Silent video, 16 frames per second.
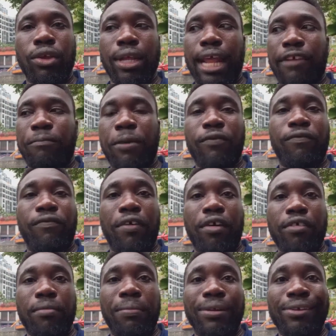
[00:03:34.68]
have both
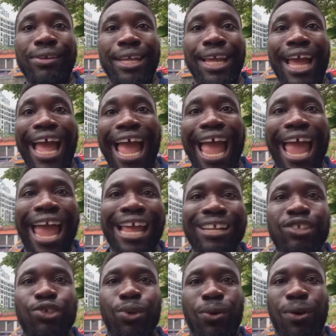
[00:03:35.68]
vulnerability
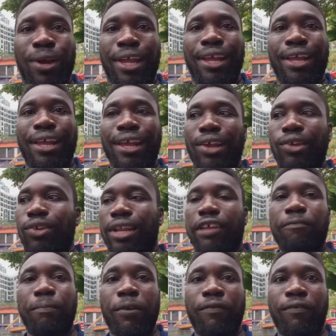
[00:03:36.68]
and joy. You
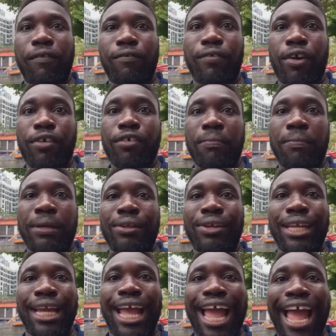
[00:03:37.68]
can have both
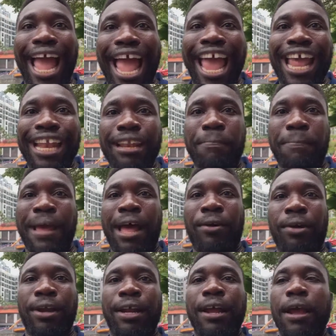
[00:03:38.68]
vulnerability and
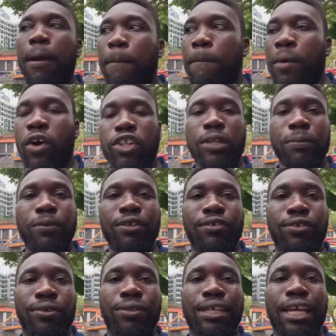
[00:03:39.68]
power. Multiple
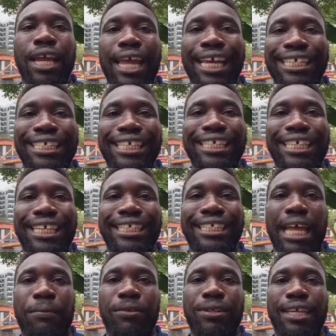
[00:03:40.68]
truths existing
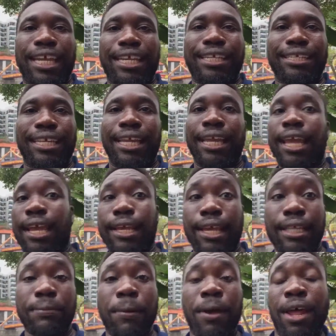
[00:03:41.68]
simultaneously.
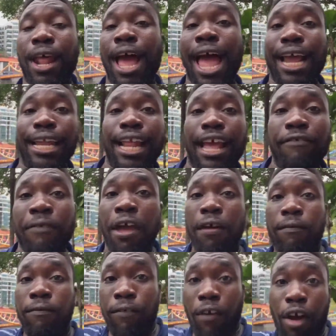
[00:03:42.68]
Guess what? I can have
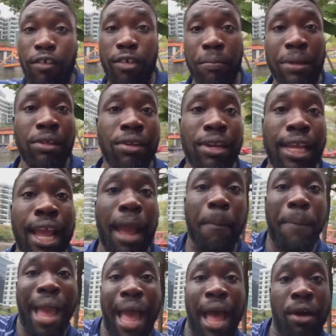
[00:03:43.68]
vulnerability,
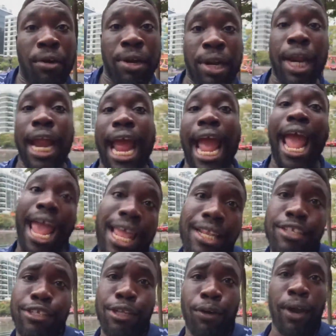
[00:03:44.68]
power,
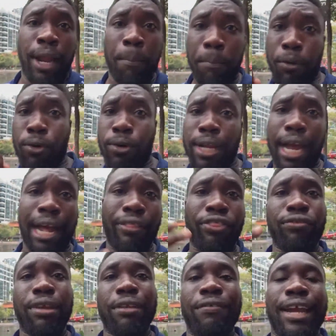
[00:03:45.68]
and joy. Booyah,
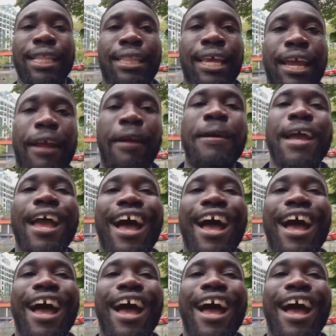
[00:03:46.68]
three right there.